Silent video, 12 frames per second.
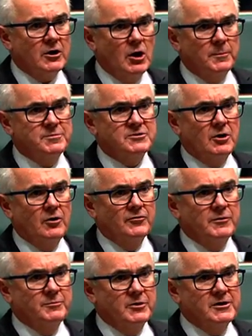cops on the
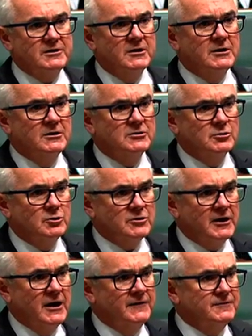beat to look
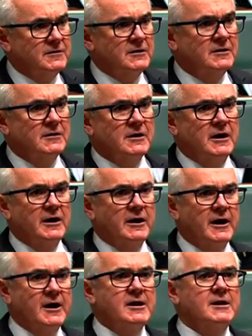after
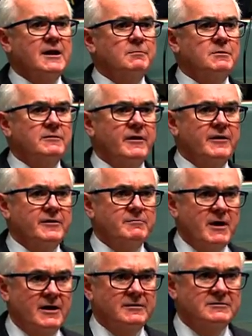any number of other
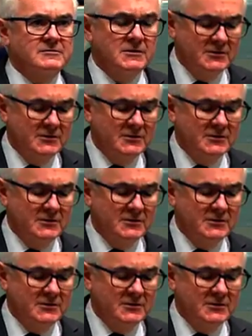matters.